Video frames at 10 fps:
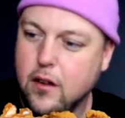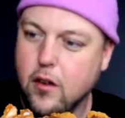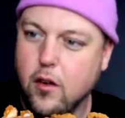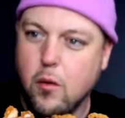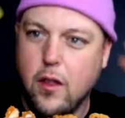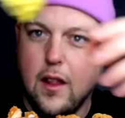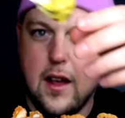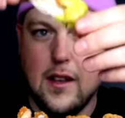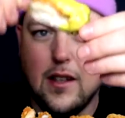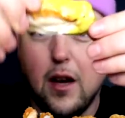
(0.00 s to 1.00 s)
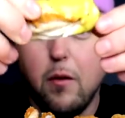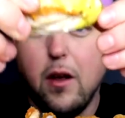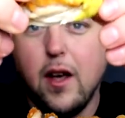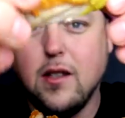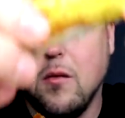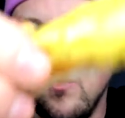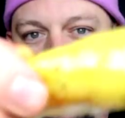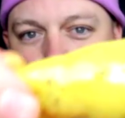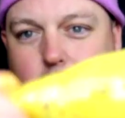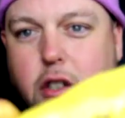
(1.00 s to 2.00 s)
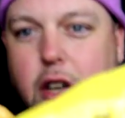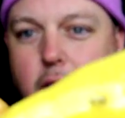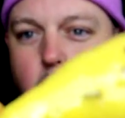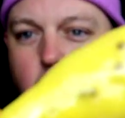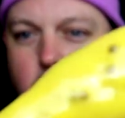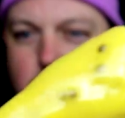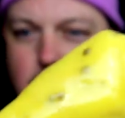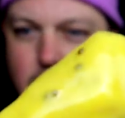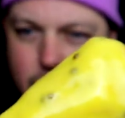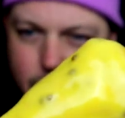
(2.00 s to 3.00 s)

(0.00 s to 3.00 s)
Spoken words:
Don't know when the last time we had some wings on this channel was.